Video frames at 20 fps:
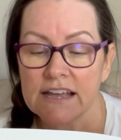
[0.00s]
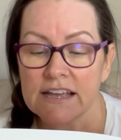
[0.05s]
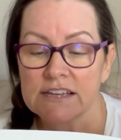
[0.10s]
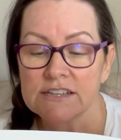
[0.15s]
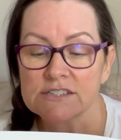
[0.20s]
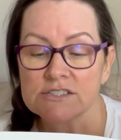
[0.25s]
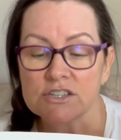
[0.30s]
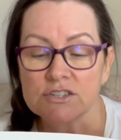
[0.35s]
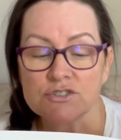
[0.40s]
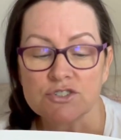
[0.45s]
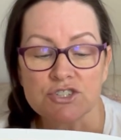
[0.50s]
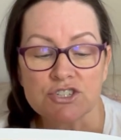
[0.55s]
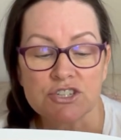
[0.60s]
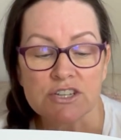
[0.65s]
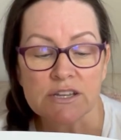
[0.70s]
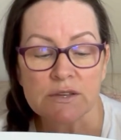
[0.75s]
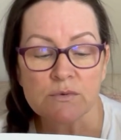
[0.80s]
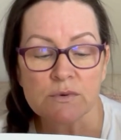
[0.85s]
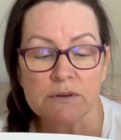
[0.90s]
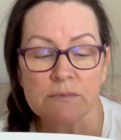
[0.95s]
so
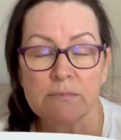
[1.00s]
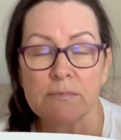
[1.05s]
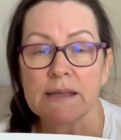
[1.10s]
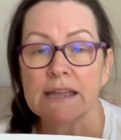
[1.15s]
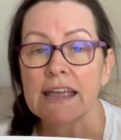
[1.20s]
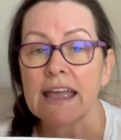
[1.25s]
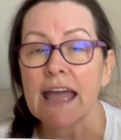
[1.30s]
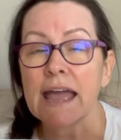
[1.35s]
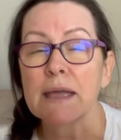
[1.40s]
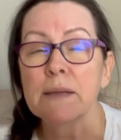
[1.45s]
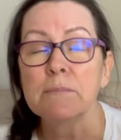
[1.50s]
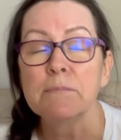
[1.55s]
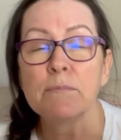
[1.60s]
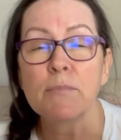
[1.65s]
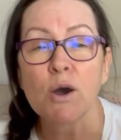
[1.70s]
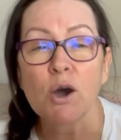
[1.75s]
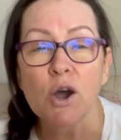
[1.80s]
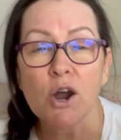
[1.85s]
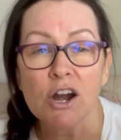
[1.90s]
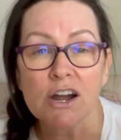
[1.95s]
she would be a
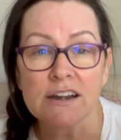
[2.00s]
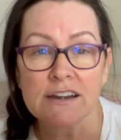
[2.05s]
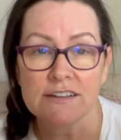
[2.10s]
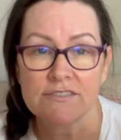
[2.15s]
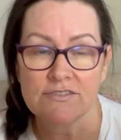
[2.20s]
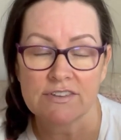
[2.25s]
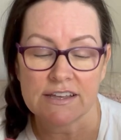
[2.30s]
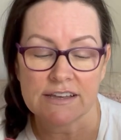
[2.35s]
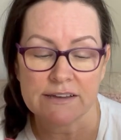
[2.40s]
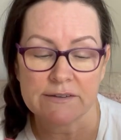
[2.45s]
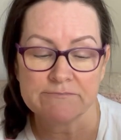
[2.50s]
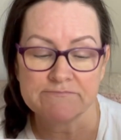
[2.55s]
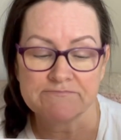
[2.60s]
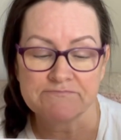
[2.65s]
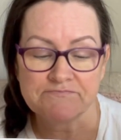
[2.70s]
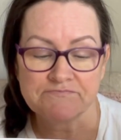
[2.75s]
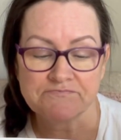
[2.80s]
part of him.